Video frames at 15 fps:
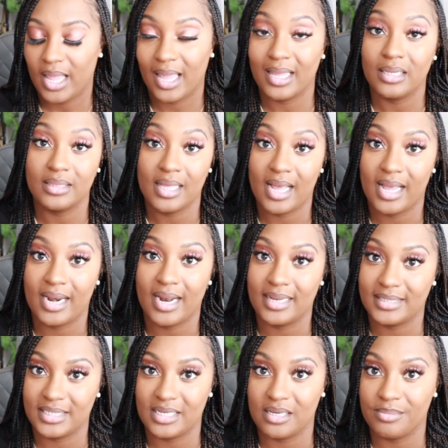and glad
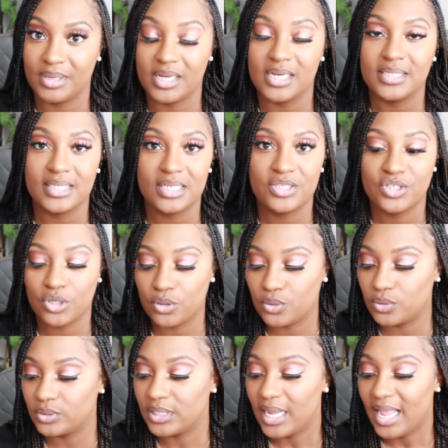I did because they
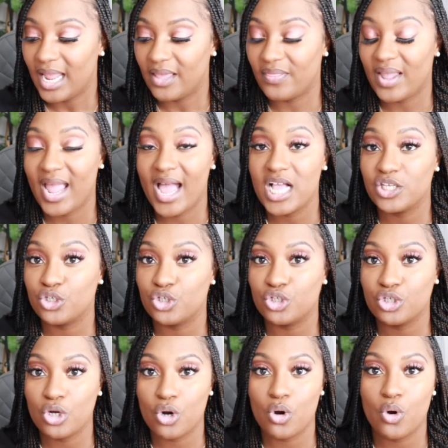sold, and they had
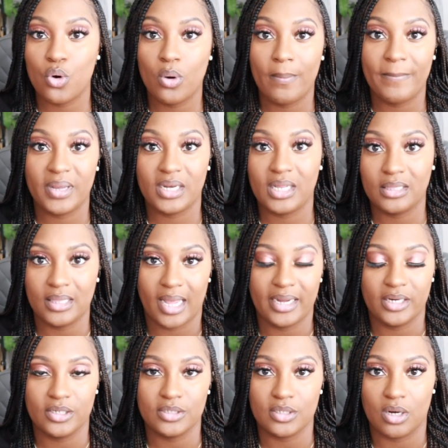so many
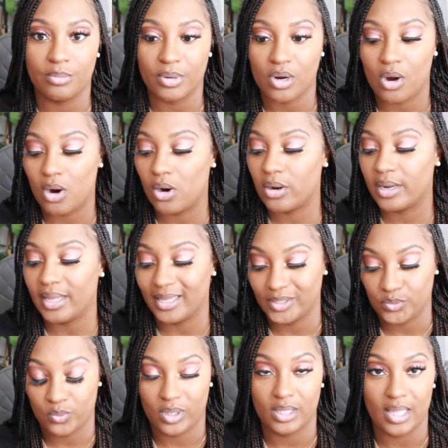likers on Mercari
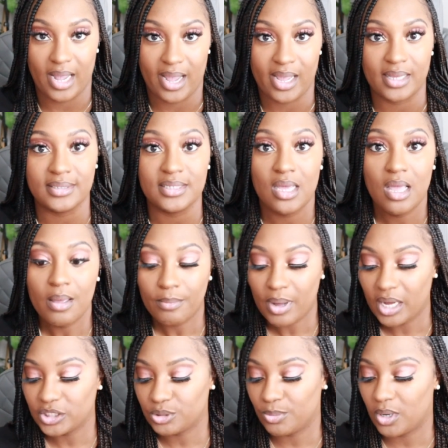as well as
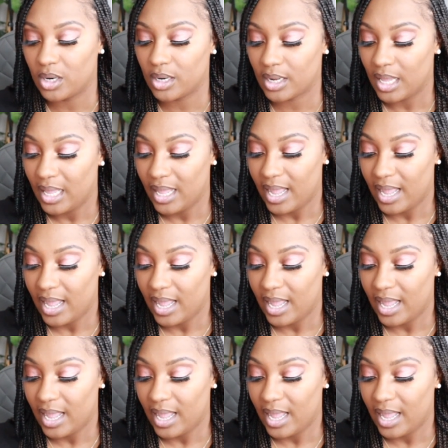Poshmark,